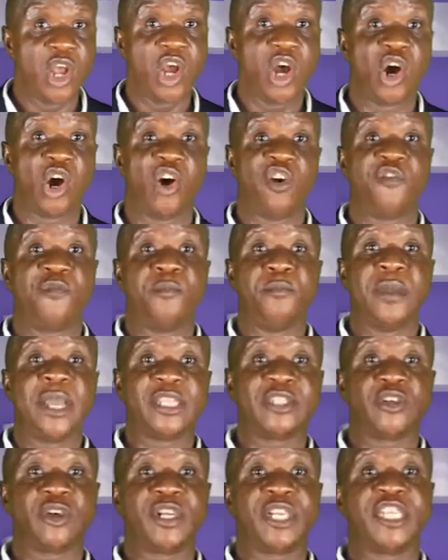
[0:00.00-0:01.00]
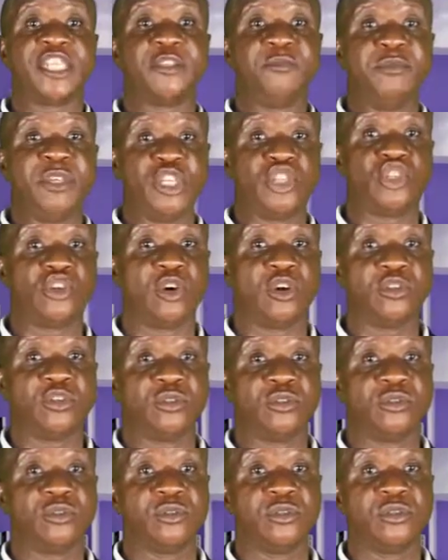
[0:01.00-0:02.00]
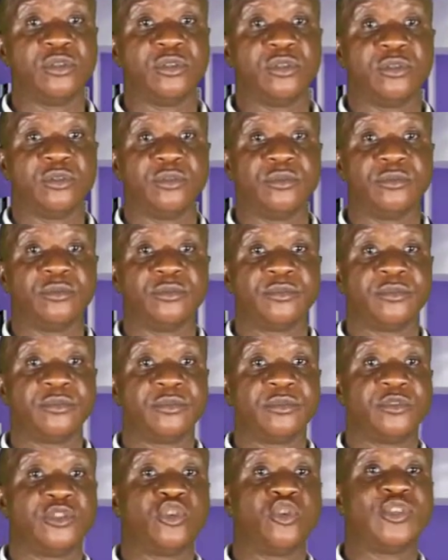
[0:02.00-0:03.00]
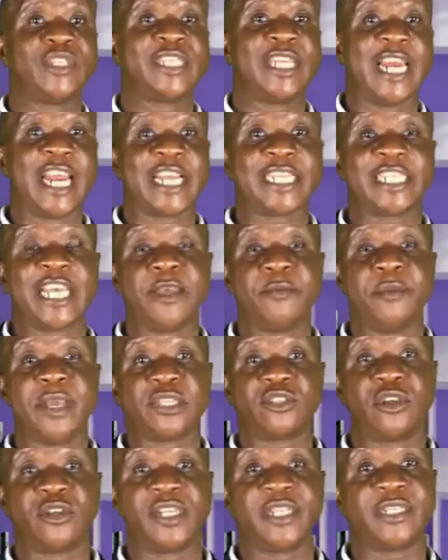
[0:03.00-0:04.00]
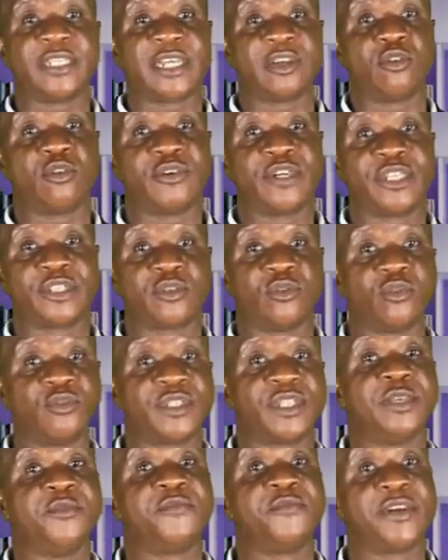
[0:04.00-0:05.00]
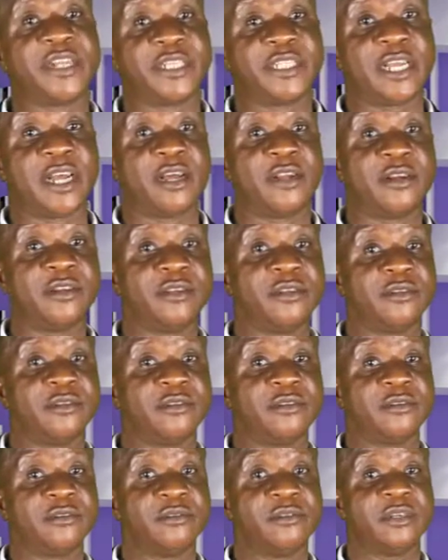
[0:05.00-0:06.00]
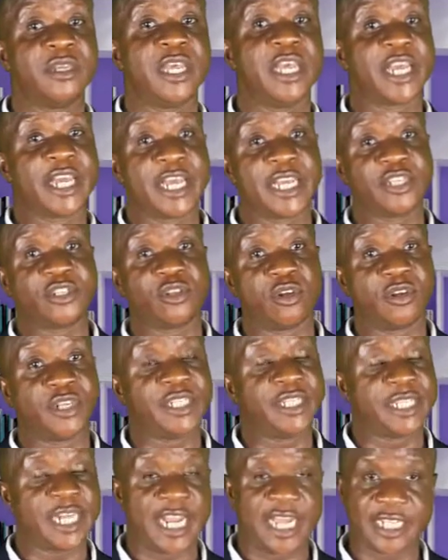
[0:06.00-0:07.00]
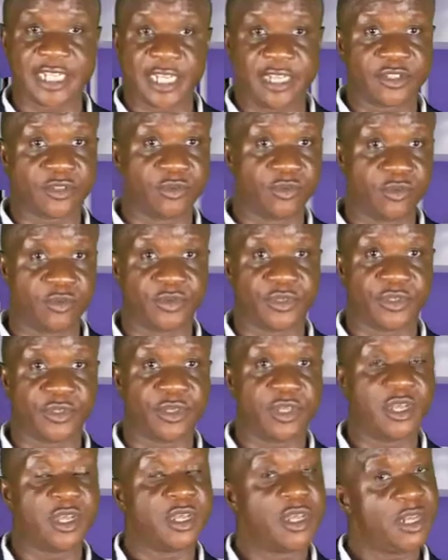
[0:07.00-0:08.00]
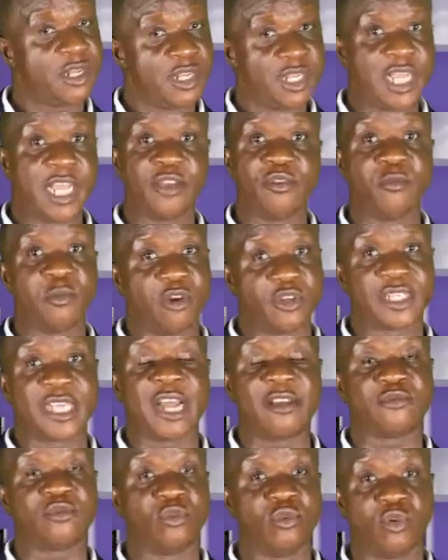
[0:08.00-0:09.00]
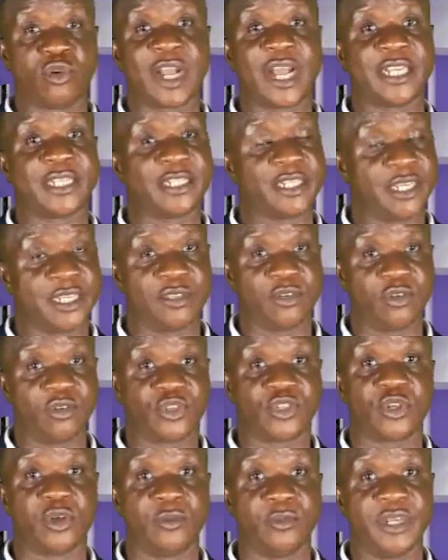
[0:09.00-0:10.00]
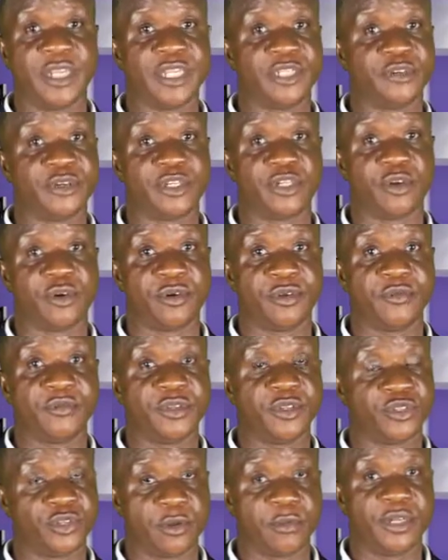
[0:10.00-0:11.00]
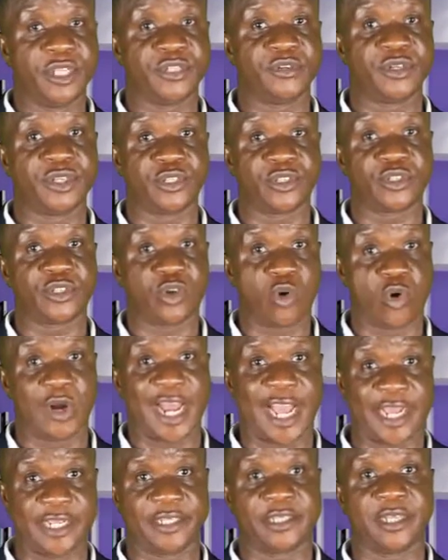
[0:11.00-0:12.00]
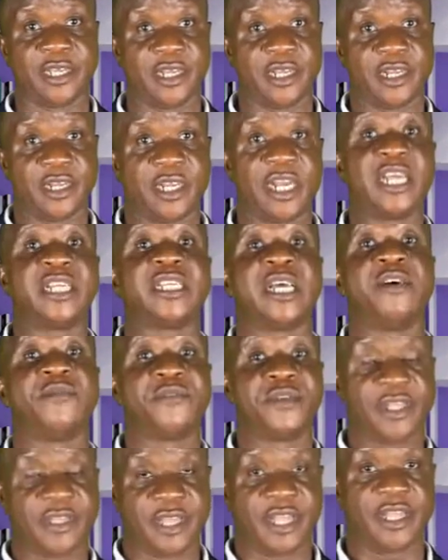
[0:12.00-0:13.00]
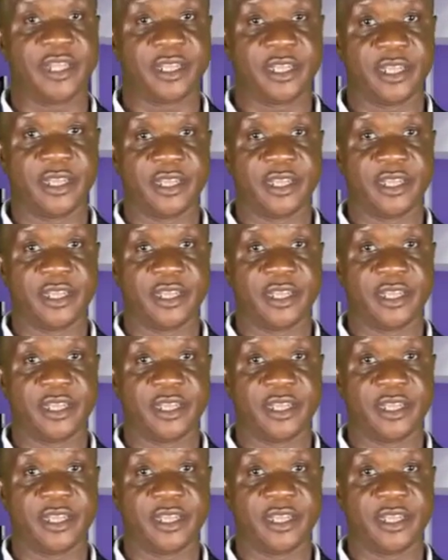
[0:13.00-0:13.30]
of Methodist mission to selected Methodist secondary schools in Freetown, a case study selected schools, you must have to look at some literature reviews, some literature scholars that are written,